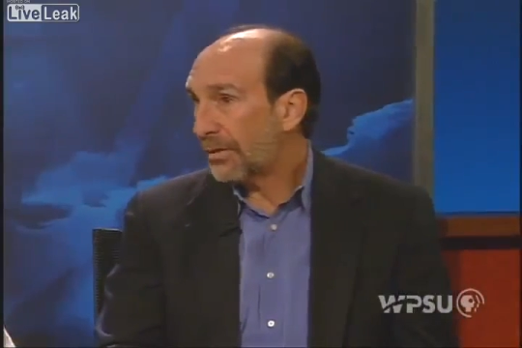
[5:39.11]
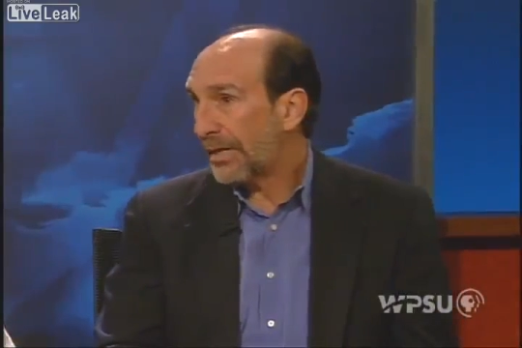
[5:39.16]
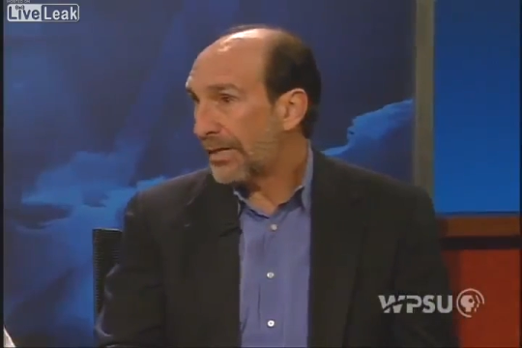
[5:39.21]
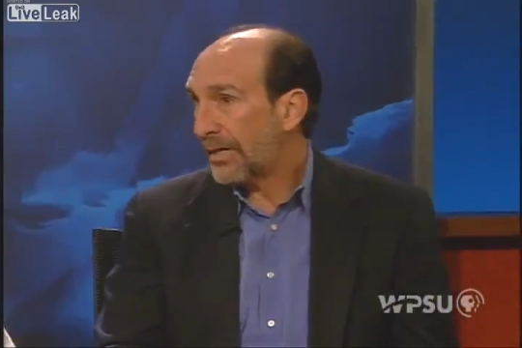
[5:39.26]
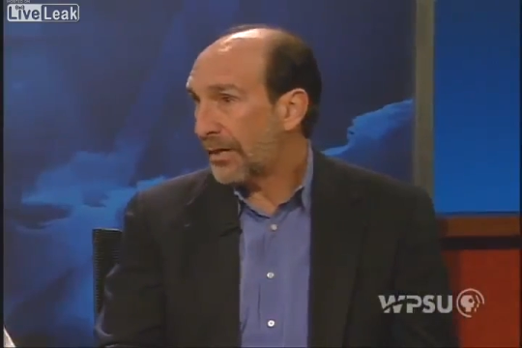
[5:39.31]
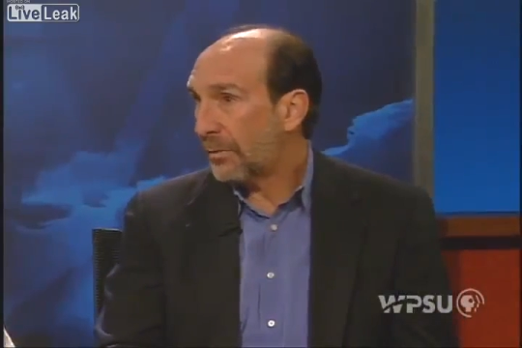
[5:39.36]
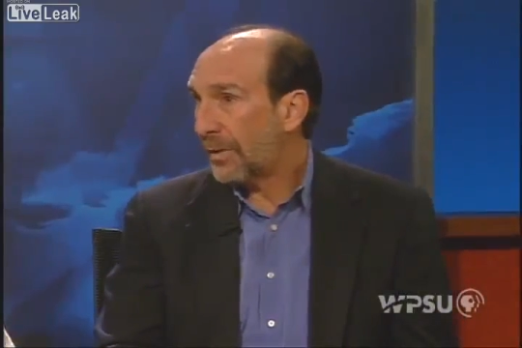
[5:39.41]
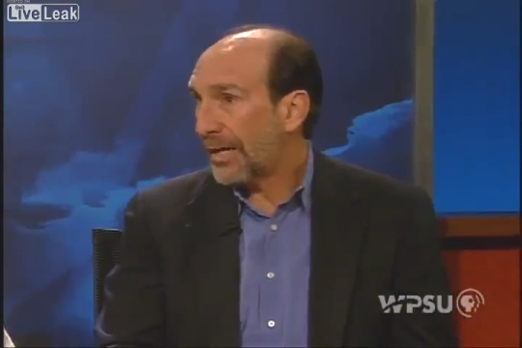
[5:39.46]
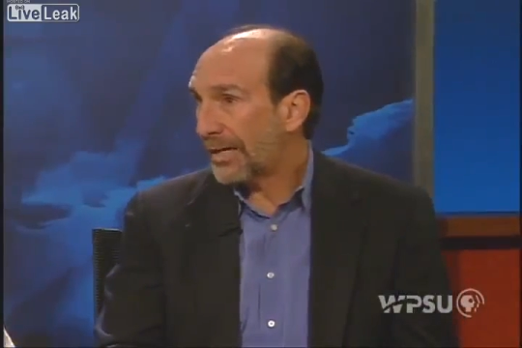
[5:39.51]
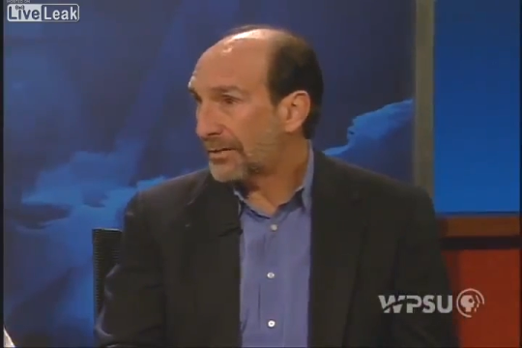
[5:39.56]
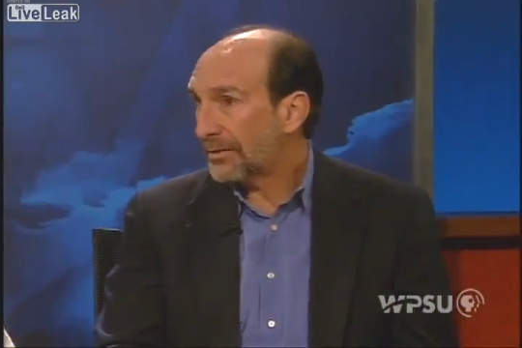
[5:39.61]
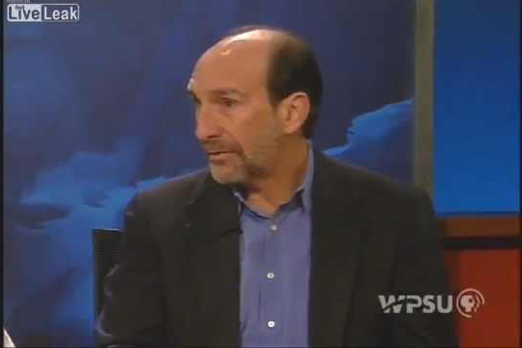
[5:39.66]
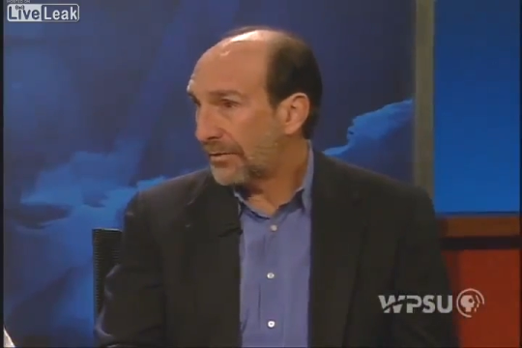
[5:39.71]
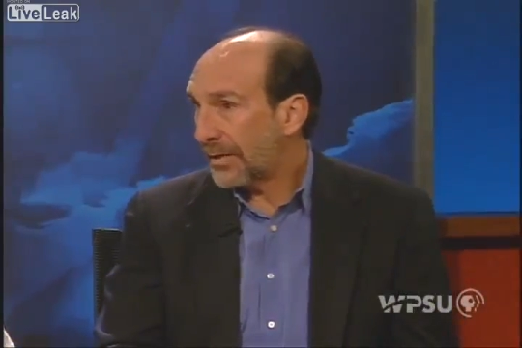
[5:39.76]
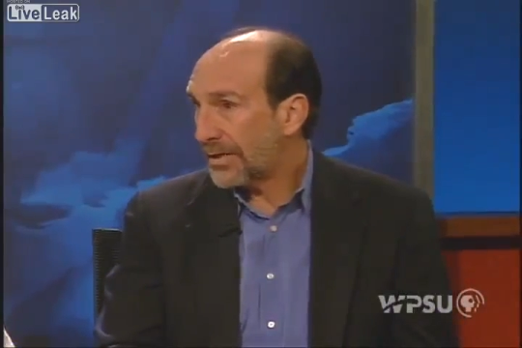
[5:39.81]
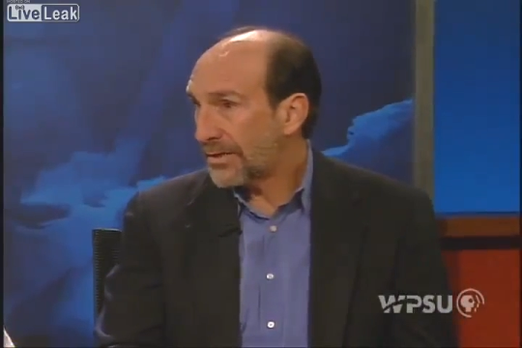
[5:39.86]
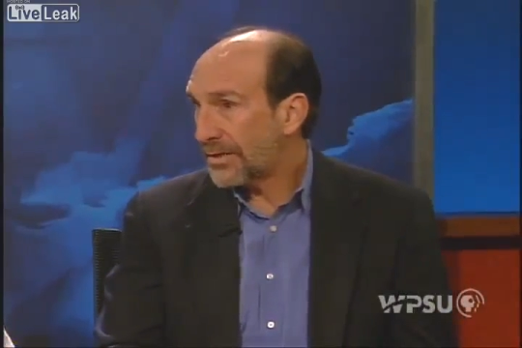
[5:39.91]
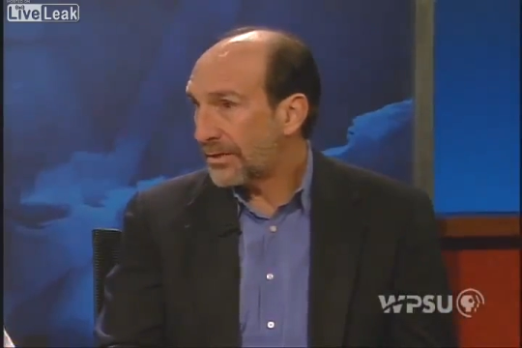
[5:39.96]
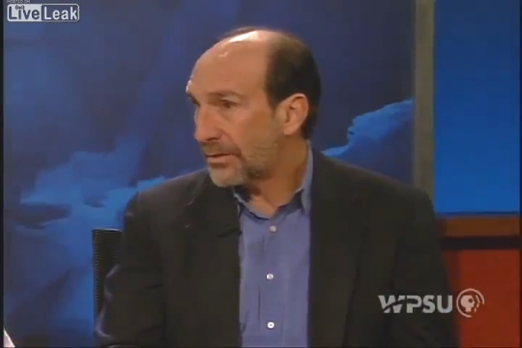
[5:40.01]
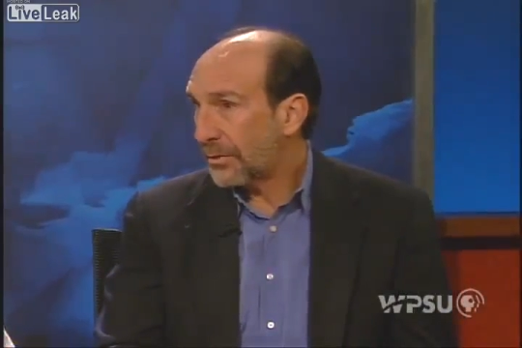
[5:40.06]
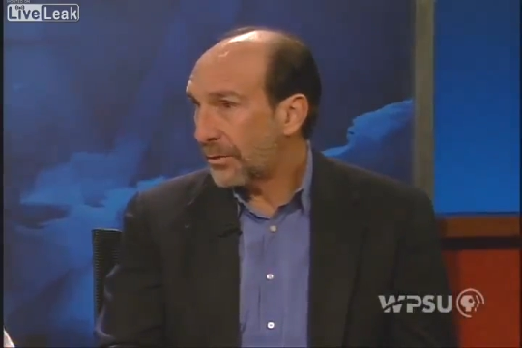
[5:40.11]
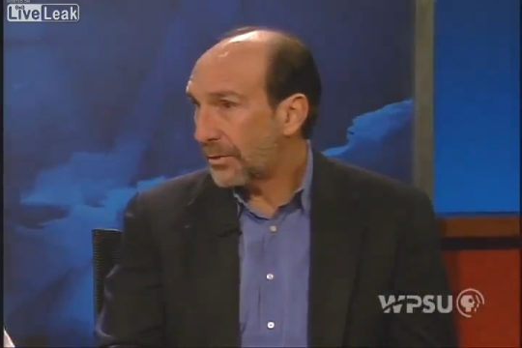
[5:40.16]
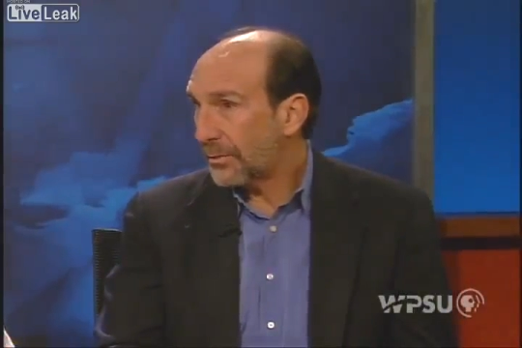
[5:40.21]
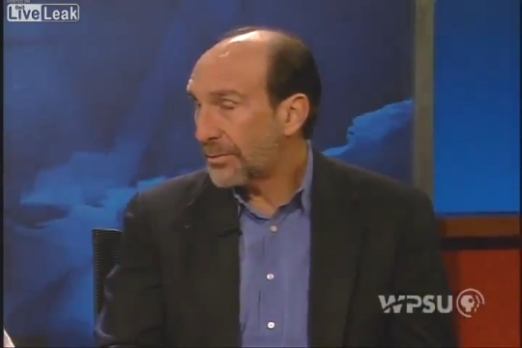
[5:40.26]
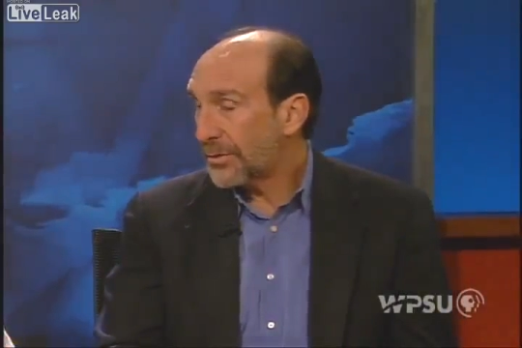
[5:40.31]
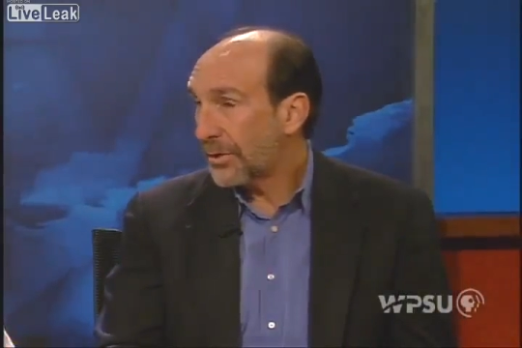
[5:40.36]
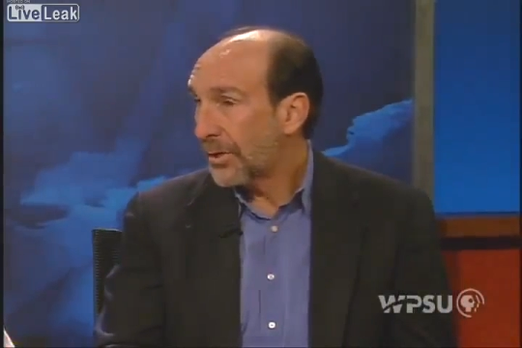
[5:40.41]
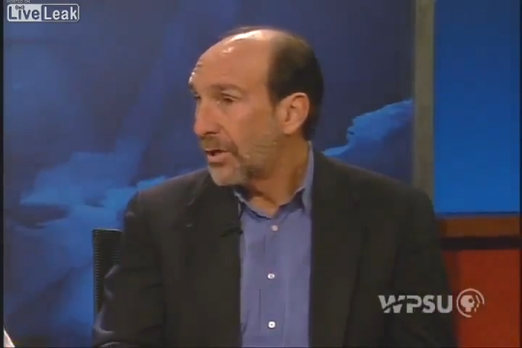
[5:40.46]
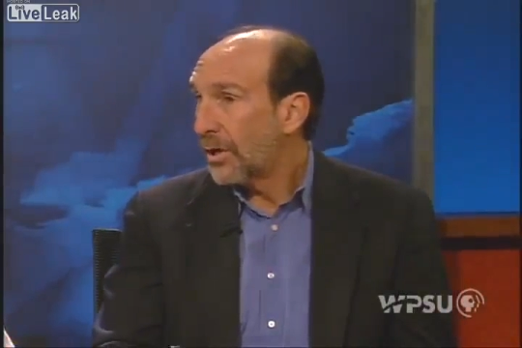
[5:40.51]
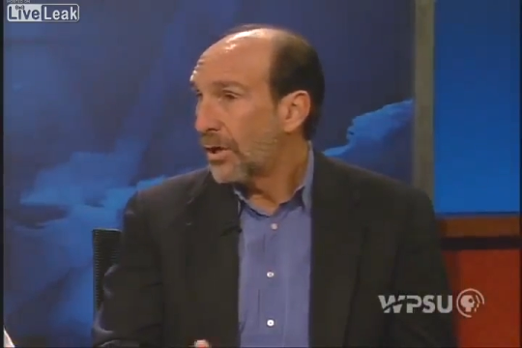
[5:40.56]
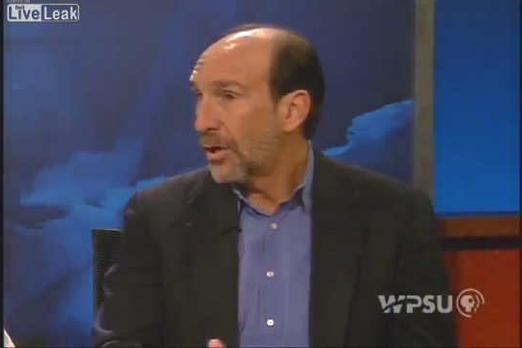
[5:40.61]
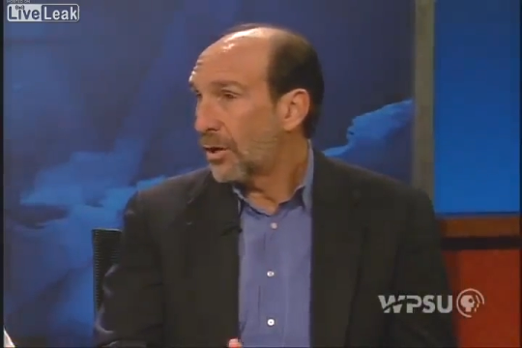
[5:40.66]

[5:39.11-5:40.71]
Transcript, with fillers: radioactive isotopes